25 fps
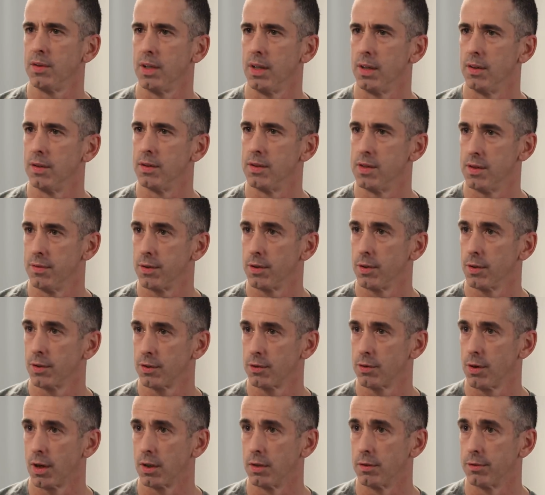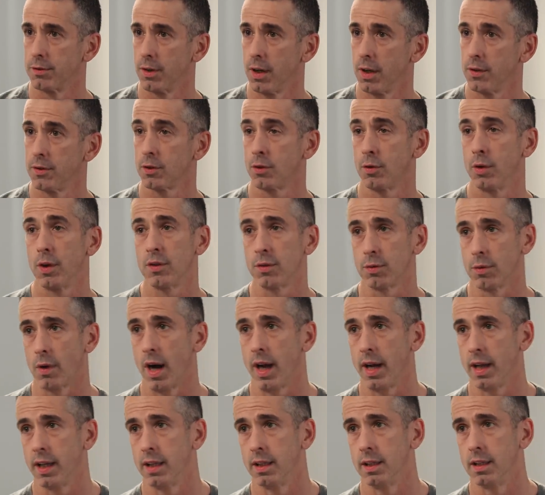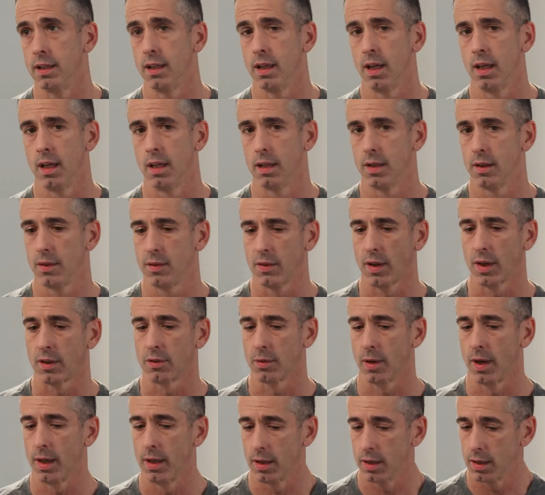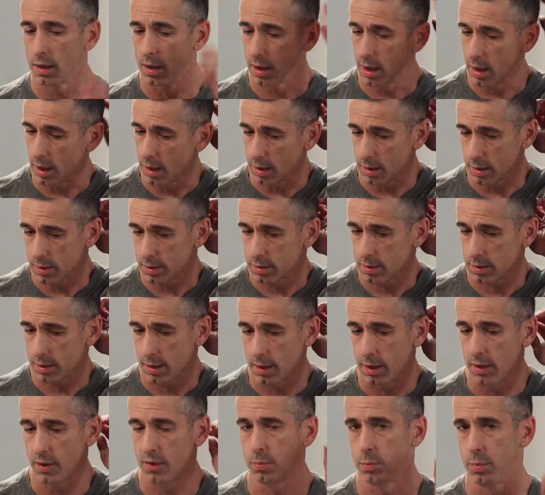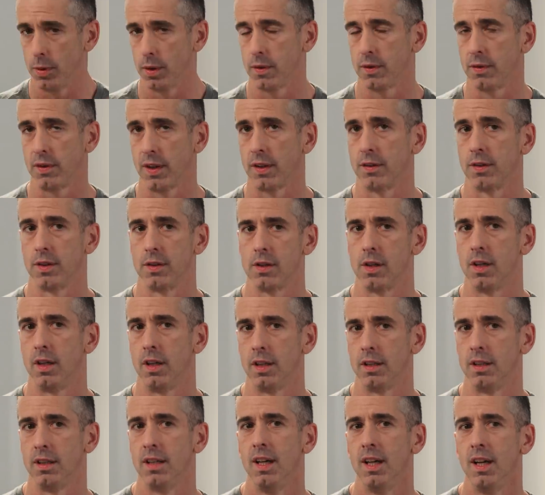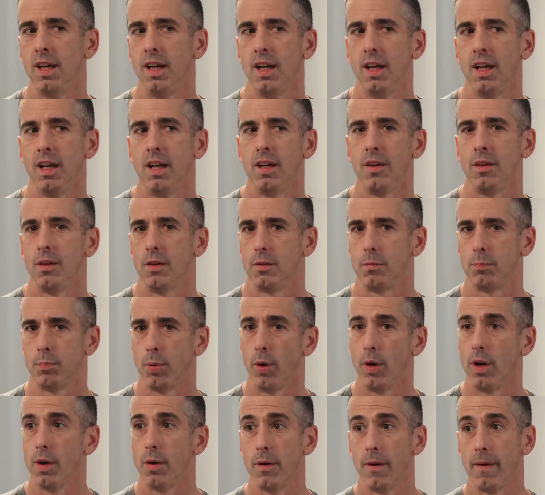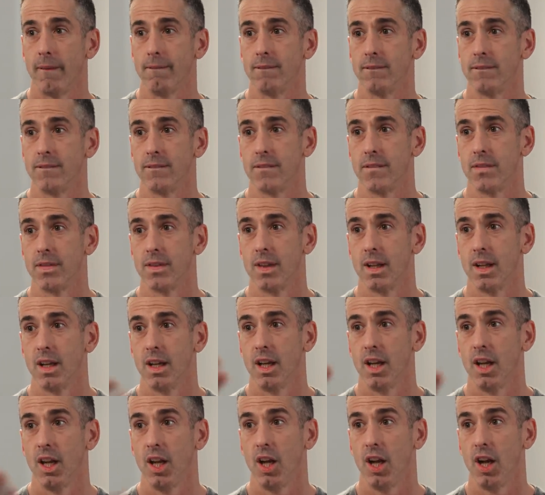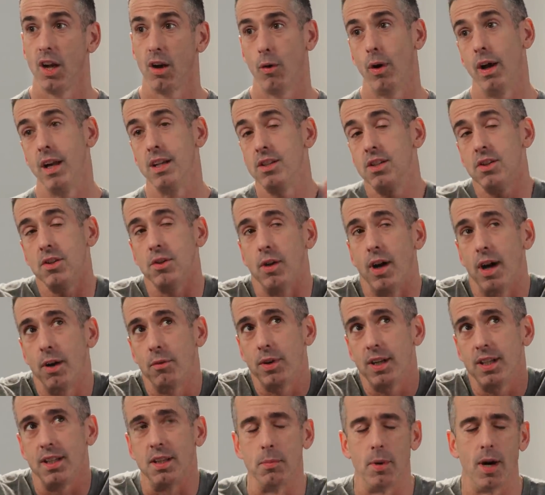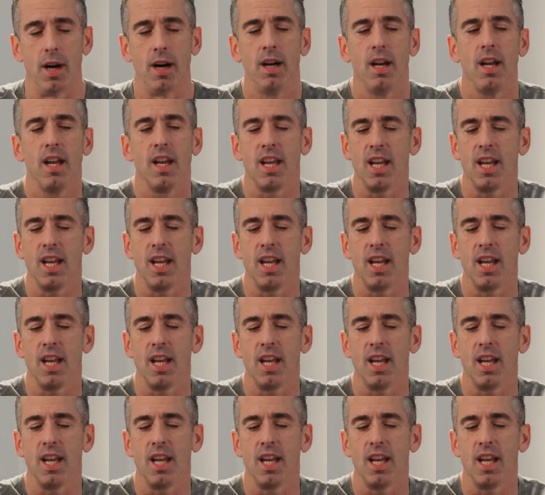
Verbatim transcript: It is a difficult struggle for us. Chris Ryan, uh, sex writer, uh, in his book Sex at Dawn, great. You just know all these sex writers. Well, I do. I read them all.